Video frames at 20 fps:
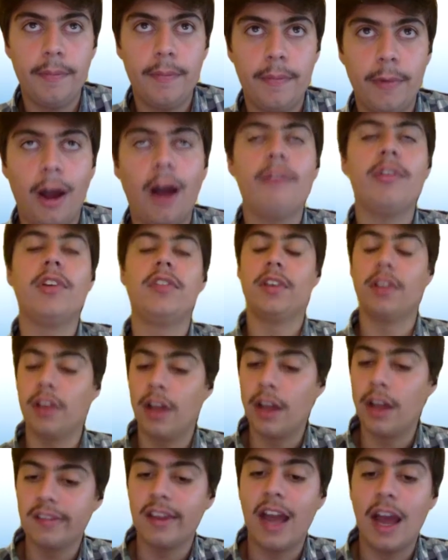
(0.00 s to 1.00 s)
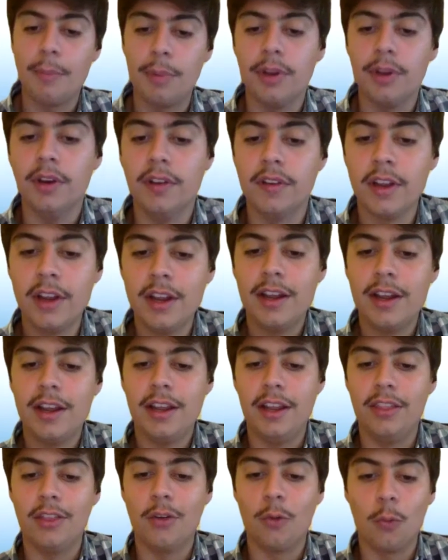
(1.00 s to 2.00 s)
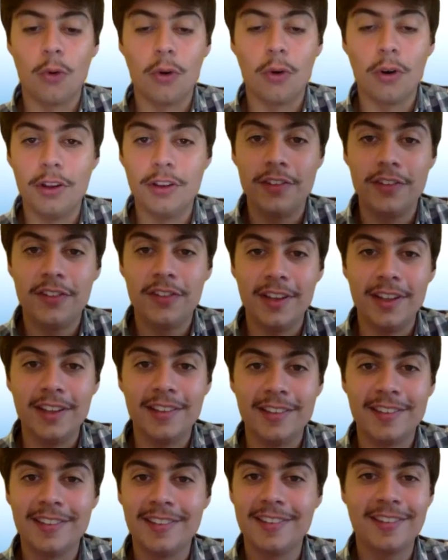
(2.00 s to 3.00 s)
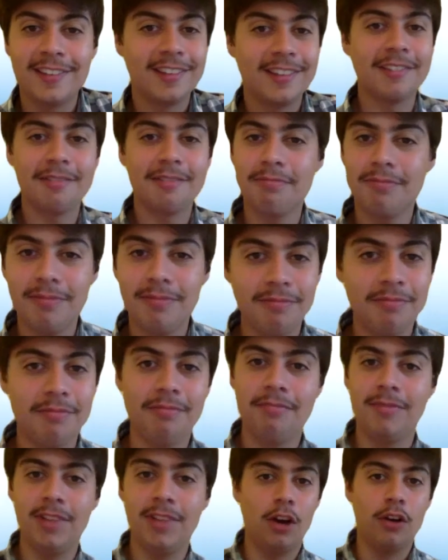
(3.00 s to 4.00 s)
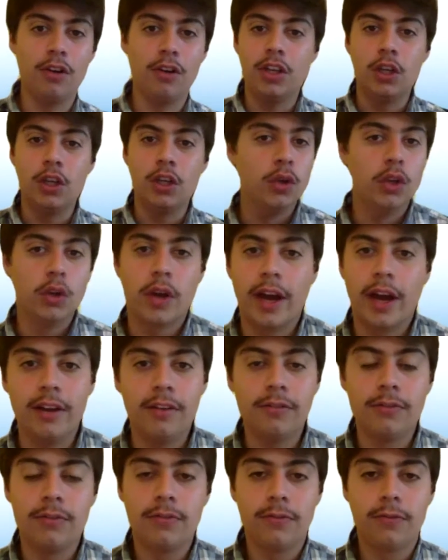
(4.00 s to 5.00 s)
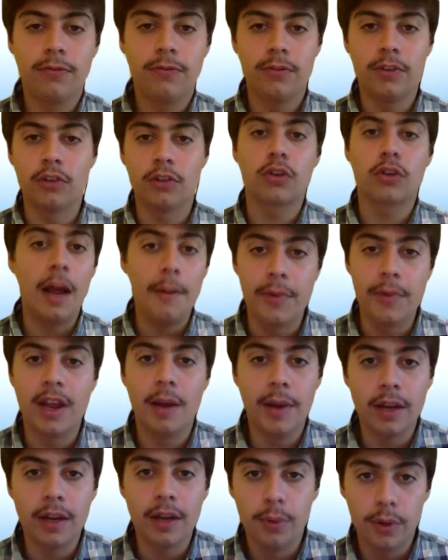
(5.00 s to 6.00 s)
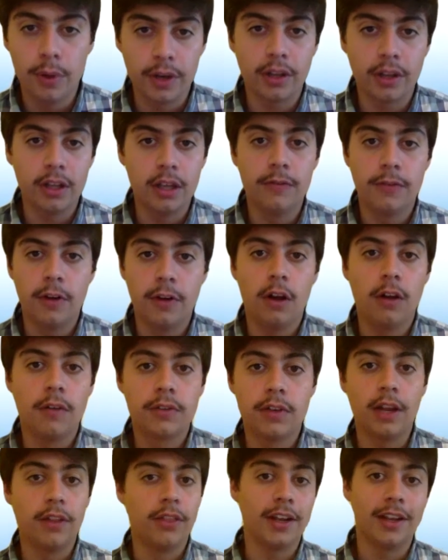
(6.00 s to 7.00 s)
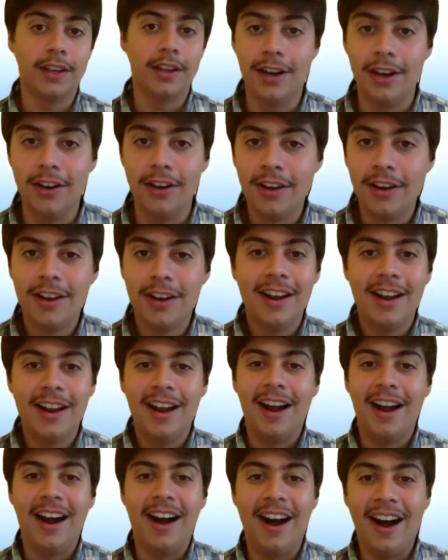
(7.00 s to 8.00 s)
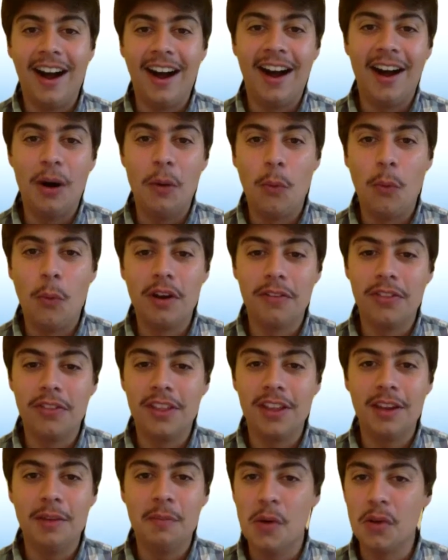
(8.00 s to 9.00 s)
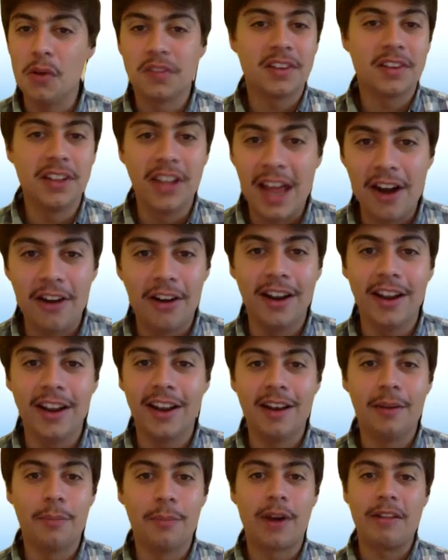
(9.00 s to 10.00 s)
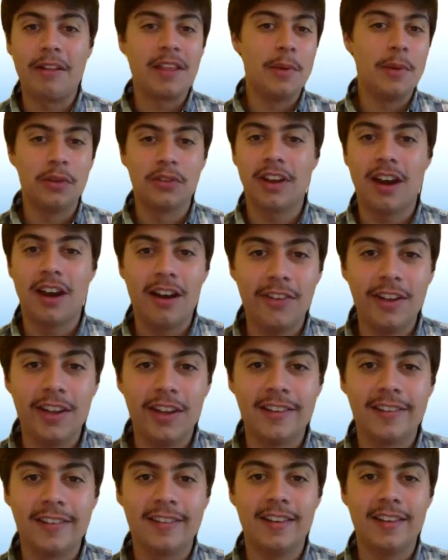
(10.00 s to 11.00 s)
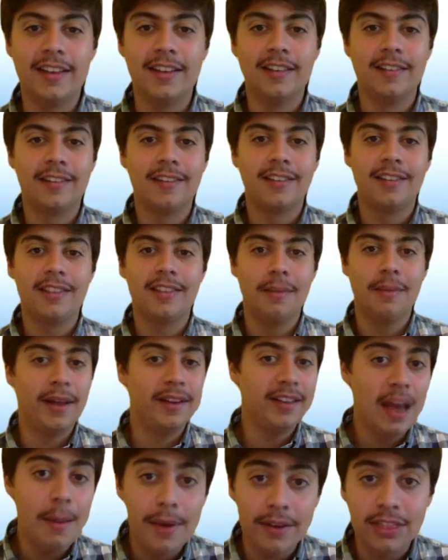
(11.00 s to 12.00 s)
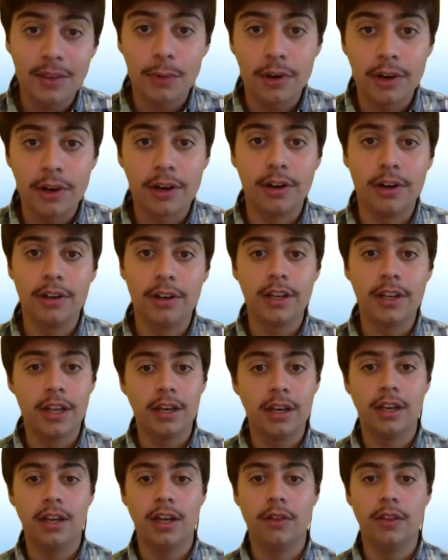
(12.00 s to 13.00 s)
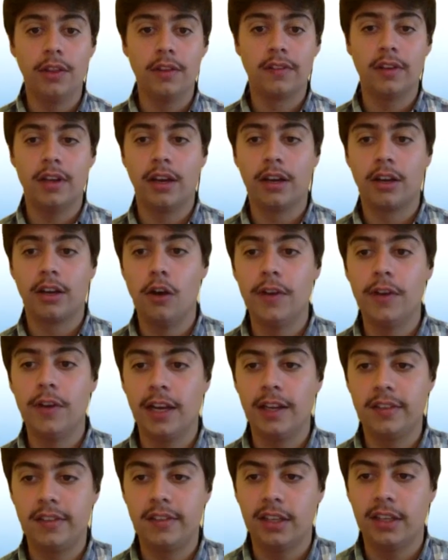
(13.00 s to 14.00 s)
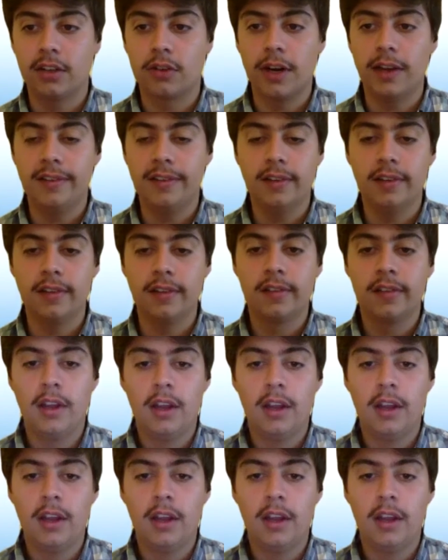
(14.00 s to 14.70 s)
Obviously, a lot has happened in the world since you kind of described becoming politically involved, and I think one of the most glaring and probably most obvious is the pandemic that we're currently in. This COVID-19 crisis.